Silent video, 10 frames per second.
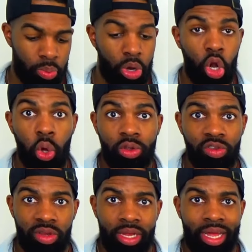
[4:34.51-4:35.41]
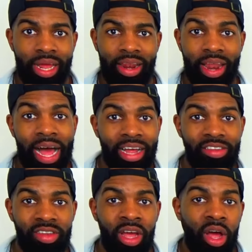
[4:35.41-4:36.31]
los,
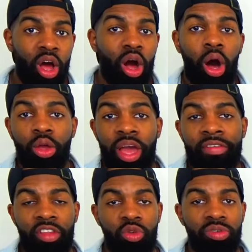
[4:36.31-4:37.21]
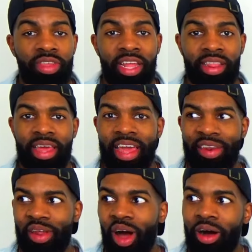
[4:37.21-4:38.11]
las, all you have to do is take the
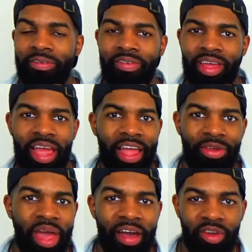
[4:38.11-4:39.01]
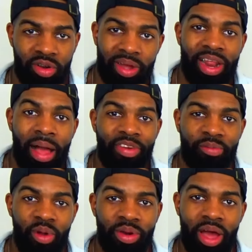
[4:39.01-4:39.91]
end off and you have your direct
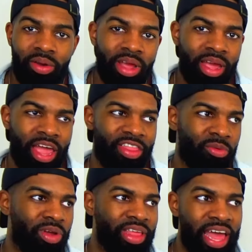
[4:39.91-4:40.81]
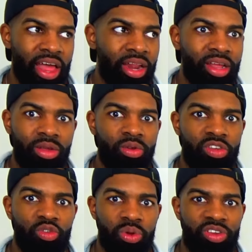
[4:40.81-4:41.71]
object pronoun. And then with el, you
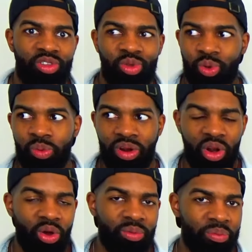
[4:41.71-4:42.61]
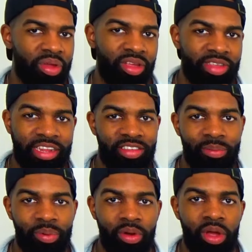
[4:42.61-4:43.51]
just switch it to lo. It's that
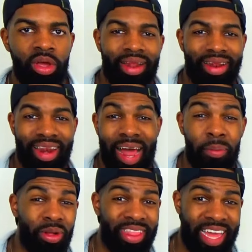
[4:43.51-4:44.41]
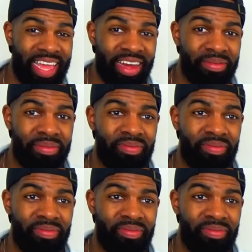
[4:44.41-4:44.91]
simple. La botella,